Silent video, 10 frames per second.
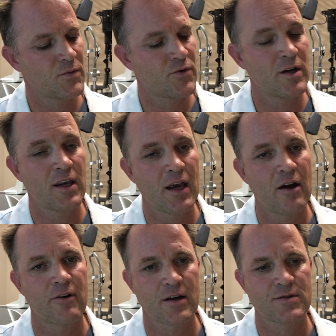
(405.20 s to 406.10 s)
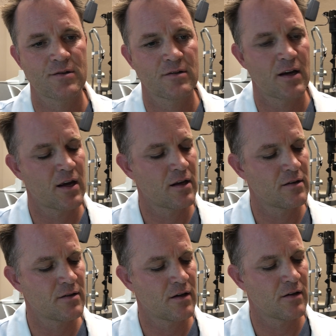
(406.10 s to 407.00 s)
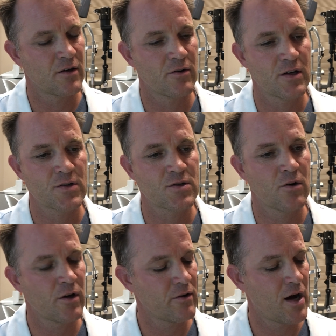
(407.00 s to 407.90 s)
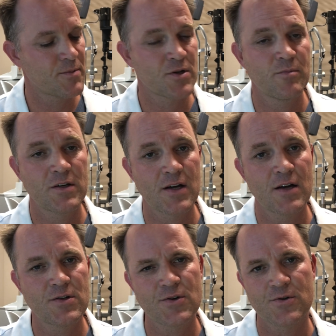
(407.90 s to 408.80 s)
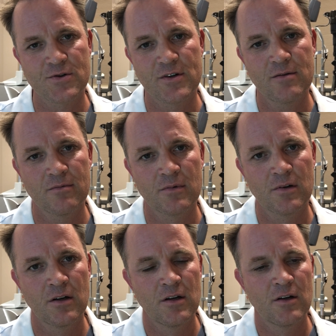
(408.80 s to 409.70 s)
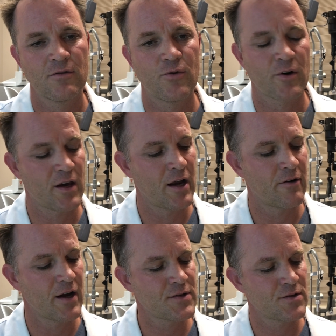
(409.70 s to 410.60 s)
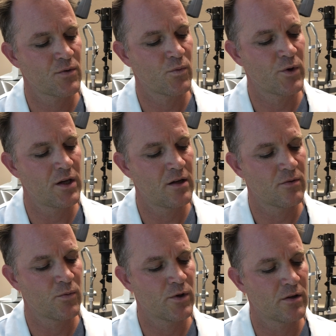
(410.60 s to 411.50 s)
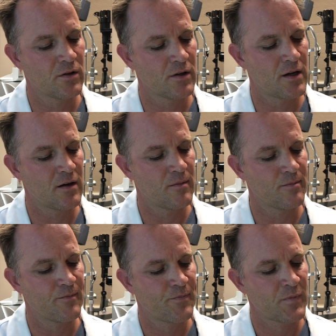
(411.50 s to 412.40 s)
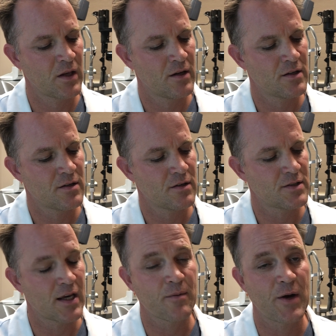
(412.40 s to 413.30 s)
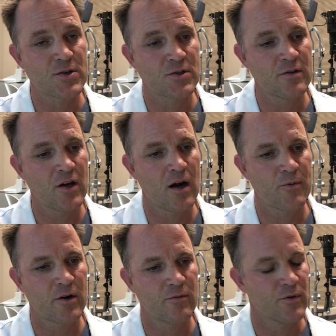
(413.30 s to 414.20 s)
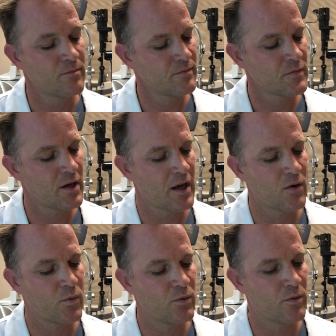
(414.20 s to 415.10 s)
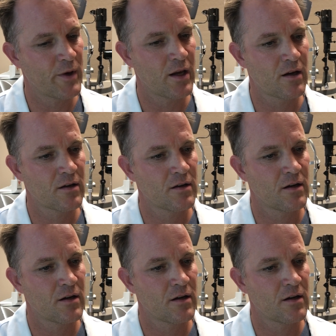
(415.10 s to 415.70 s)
treating cataracts, and there is no other option besides surgery for cataracts. We will take a patient to the operating room and we will make